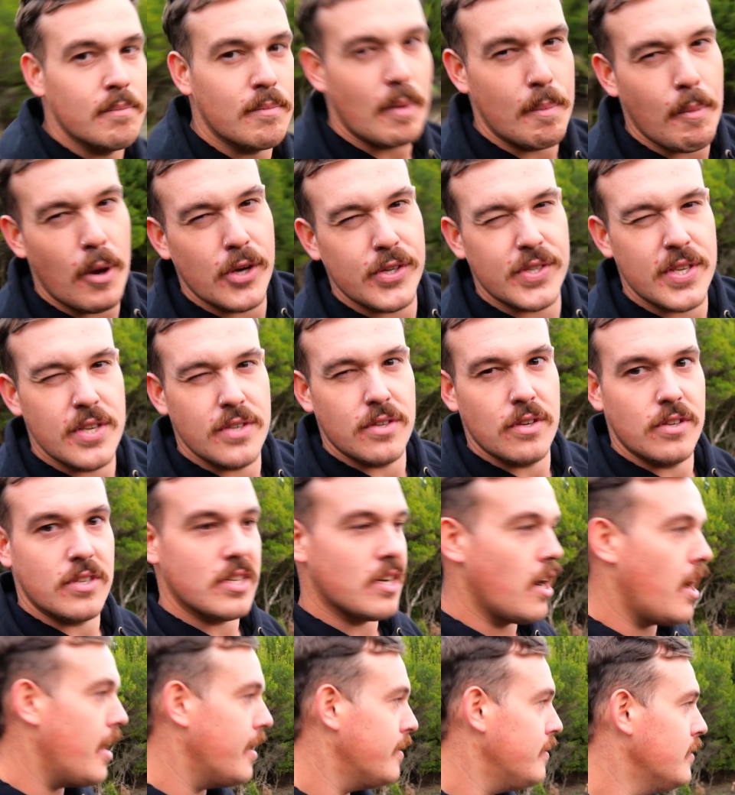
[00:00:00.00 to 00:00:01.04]
Mostly Zeus
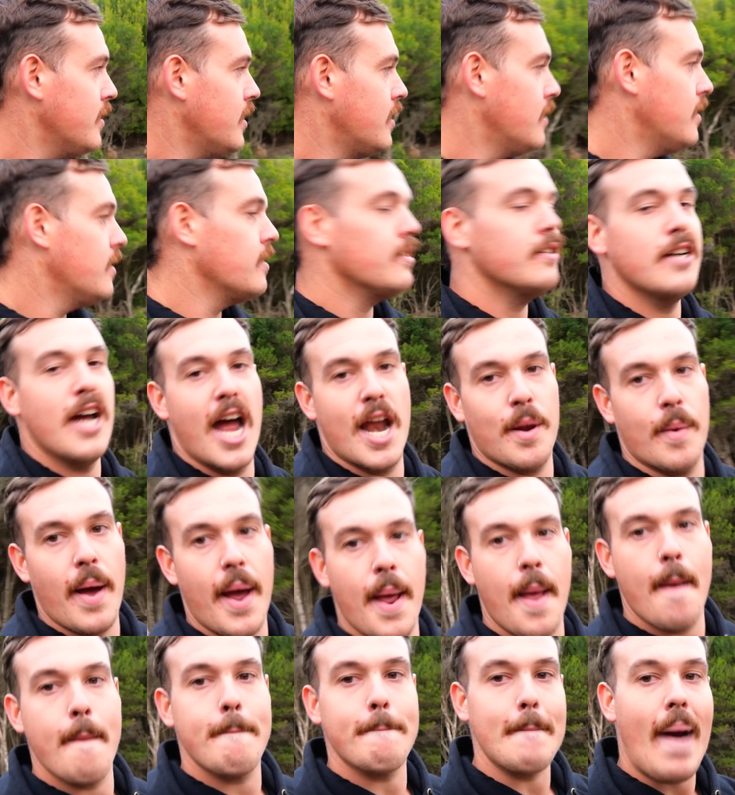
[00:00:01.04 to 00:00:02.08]
and I. Anyway,
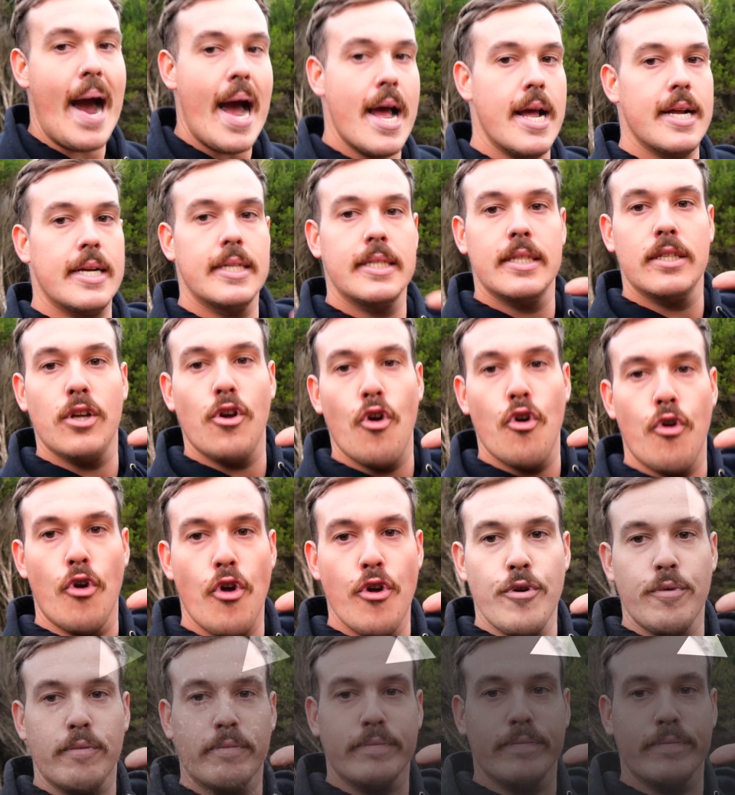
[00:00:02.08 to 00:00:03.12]
uru.